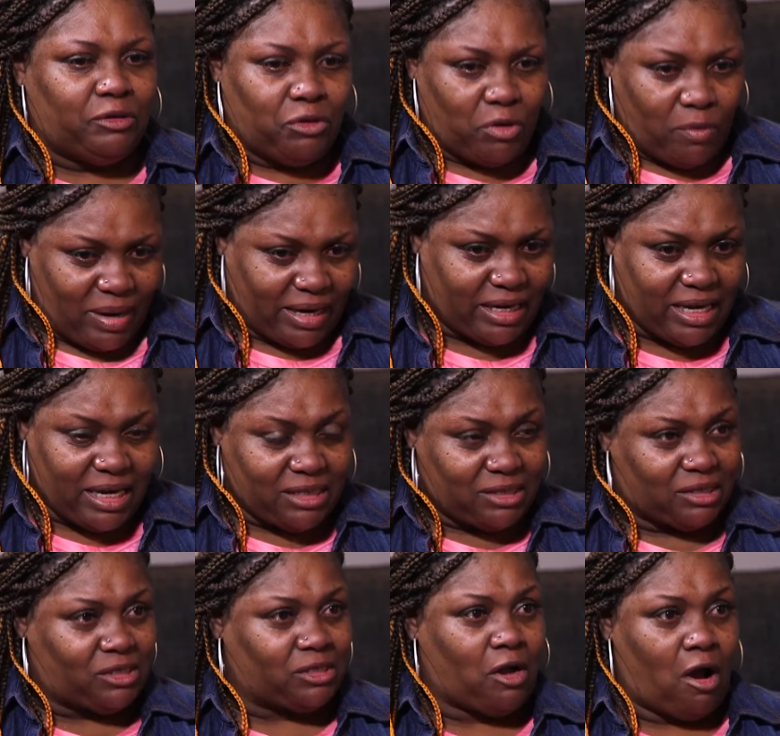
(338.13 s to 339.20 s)
You know, my kids
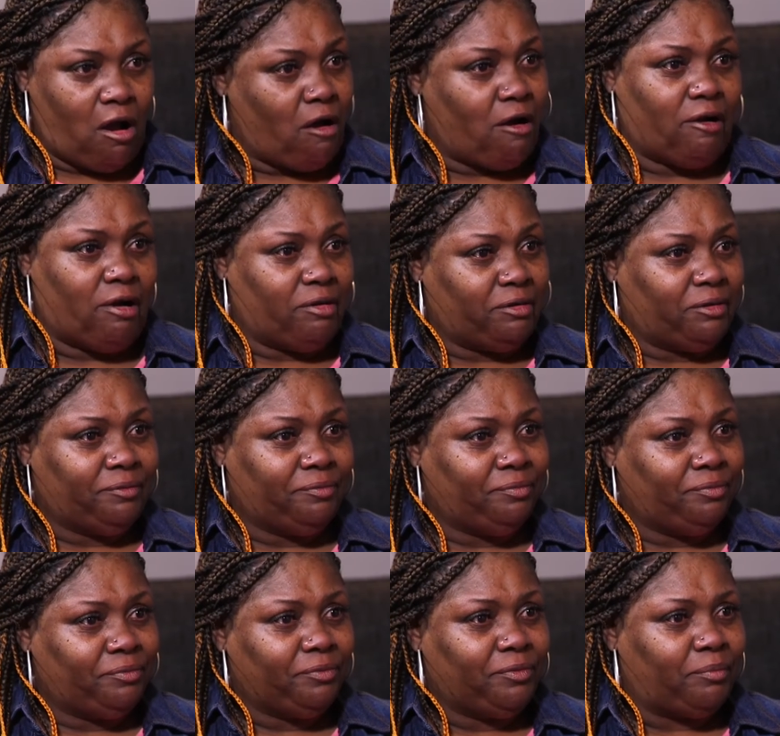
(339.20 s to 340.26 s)
are scarred
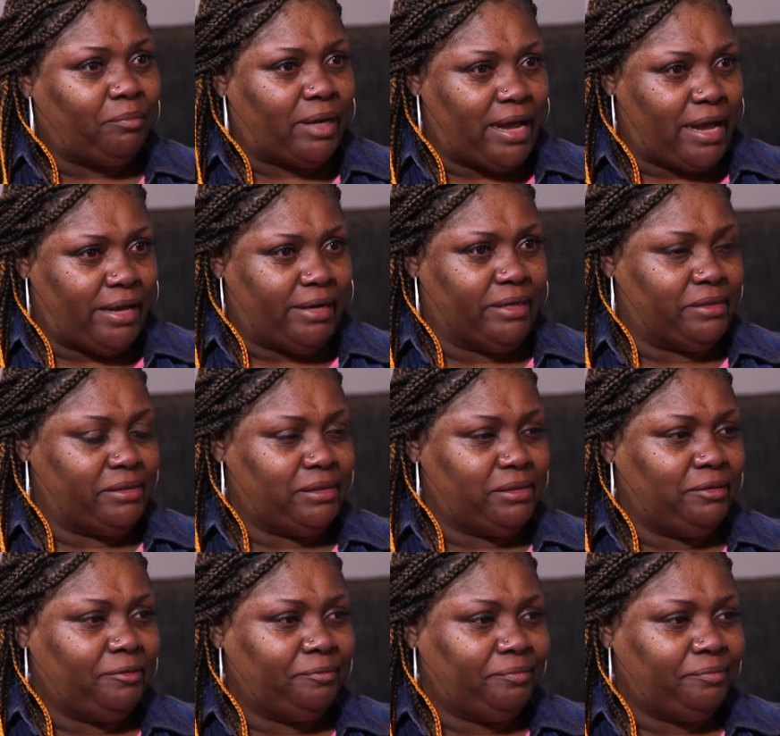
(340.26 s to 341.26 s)
behind this.